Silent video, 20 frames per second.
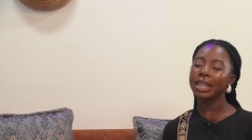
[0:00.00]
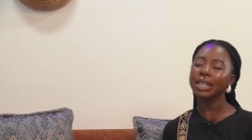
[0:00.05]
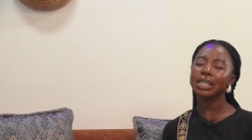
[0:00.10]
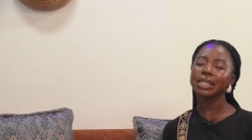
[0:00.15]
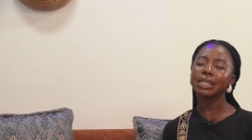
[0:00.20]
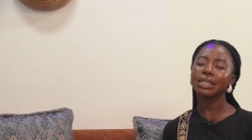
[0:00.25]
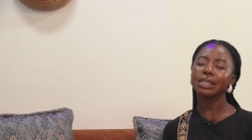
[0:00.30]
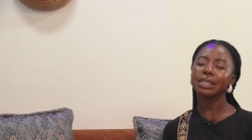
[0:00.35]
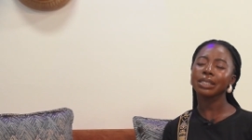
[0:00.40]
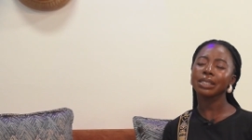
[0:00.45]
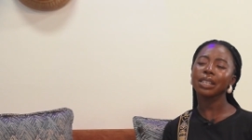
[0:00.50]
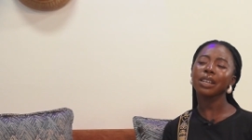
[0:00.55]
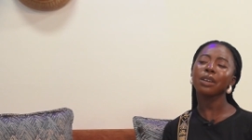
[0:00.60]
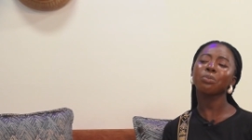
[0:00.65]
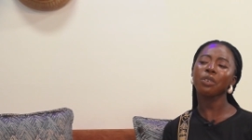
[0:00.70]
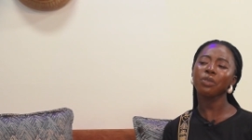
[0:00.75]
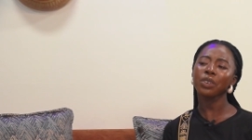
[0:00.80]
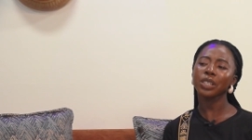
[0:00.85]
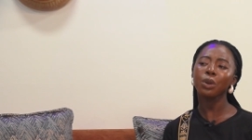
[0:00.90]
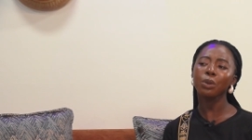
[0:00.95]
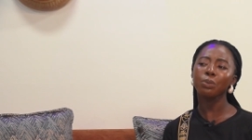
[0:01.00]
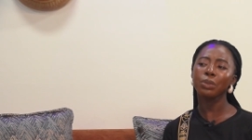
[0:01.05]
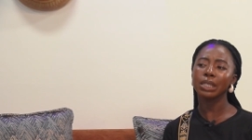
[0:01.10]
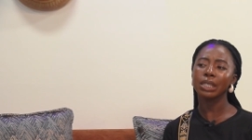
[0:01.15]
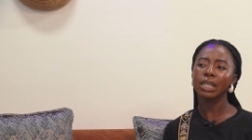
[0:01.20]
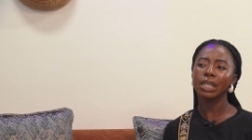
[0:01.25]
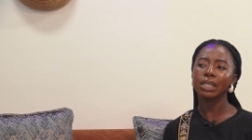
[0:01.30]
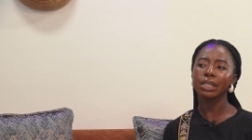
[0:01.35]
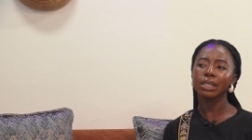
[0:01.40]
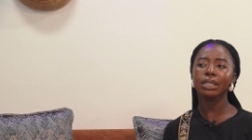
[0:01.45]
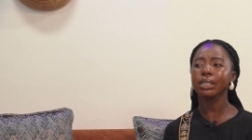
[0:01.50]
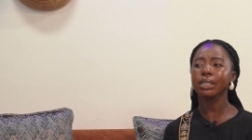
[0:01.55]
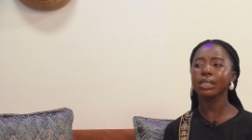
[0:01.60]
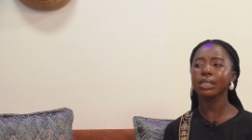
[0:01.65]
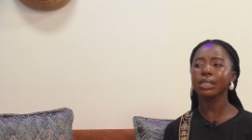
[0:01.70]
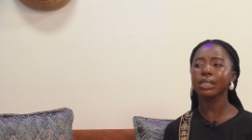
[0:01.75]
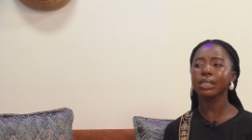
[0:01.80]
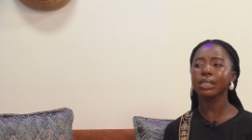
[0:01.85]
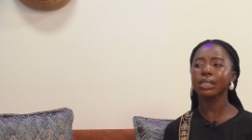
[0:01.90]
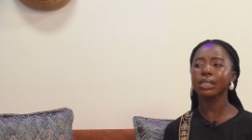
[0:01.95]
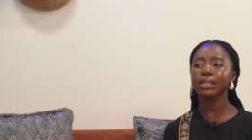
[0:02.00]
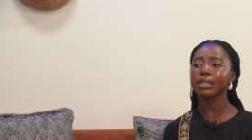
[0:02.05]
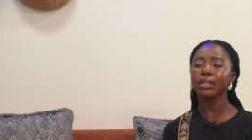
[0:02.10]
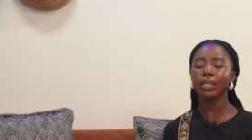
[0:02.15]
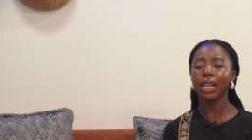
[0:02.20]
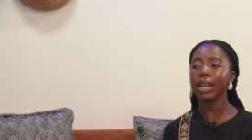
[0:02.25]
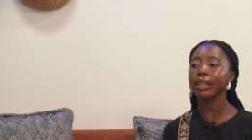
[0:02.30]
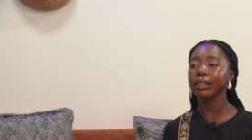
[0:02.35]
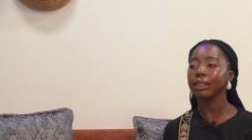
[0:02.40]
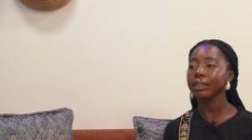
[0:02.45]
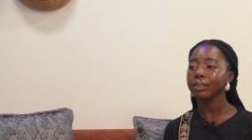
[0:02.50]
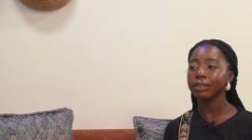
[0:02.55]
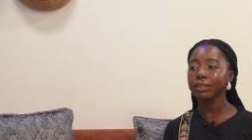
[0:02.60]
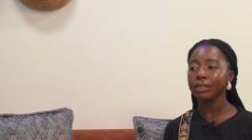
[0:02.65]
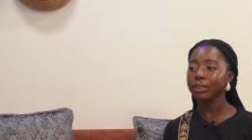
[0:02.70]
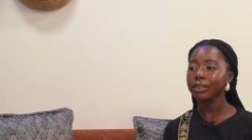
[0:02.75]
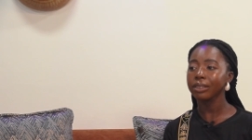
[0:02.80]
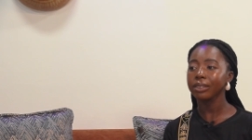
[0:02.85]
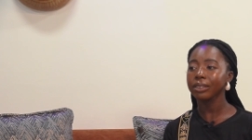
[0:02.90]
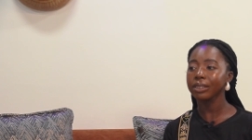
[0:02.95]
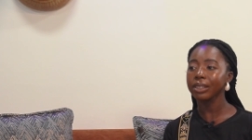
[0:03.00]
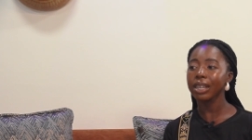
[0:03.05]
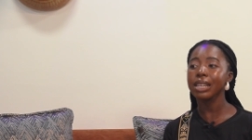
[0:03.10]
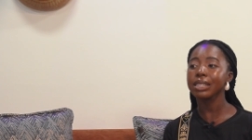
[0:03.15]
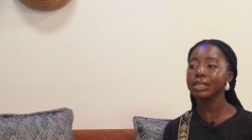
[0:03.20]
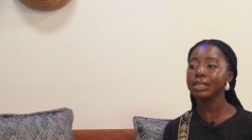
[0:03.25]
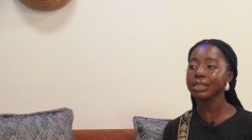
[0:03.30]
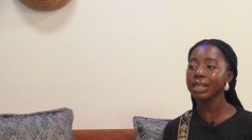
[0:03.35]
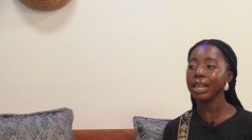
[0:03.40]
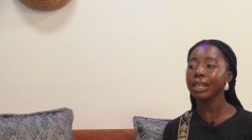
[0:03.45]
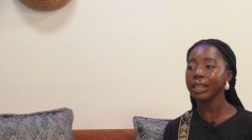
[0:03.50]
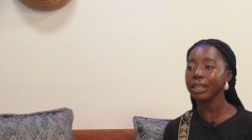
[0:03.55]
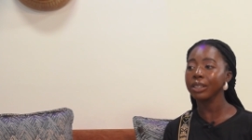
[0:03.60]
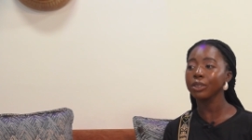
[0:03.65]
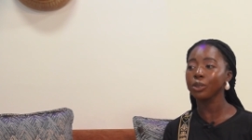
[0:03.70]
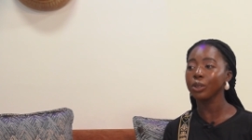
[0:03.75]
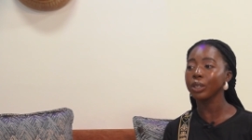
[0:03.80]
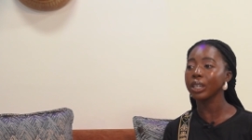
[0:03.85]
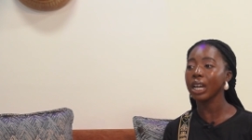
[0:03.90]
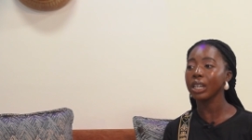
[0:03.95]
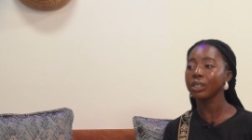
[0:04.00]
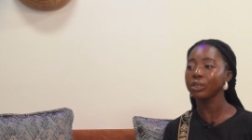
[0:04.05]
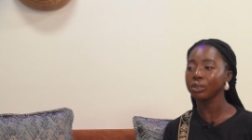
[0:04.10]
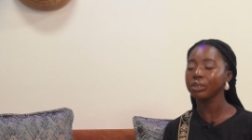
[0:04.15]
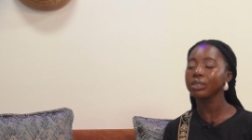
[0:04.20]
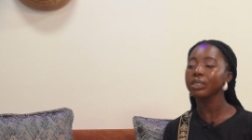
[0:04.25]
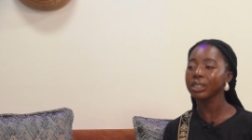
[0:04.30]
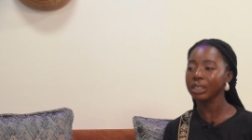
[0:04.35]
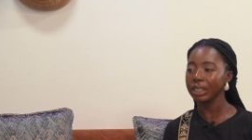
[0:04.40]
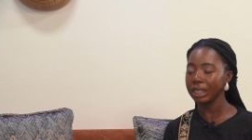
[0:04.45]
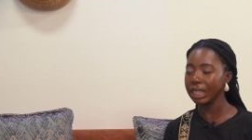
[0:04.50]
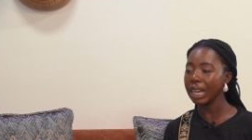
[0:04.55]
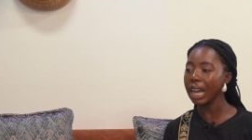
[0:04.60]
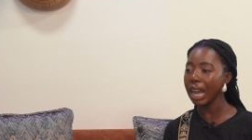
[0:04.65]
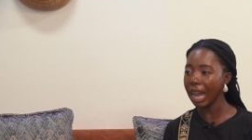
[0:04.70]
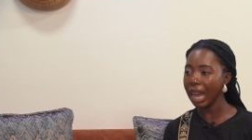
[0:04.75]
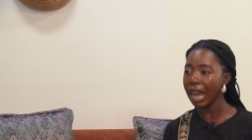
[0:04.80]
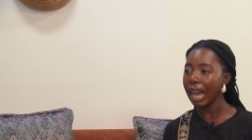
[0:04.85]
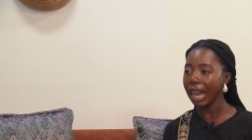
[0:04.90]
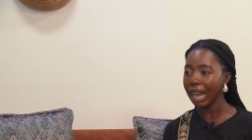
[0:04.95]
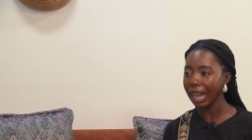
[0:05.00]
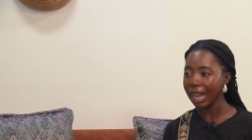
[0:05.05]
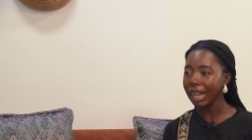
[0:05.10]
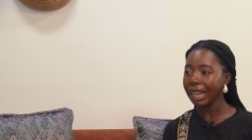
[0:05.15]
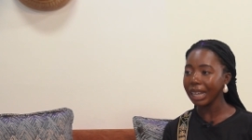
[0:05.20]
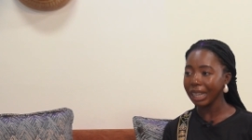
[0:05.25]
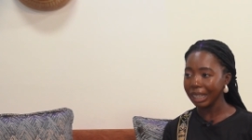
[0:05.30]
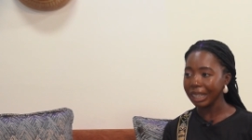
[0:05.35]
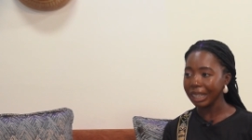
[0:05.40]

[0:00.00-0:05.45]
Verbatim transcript: think it is a profitable business. Yes, like, it is there's nothing needing something yeah. like this every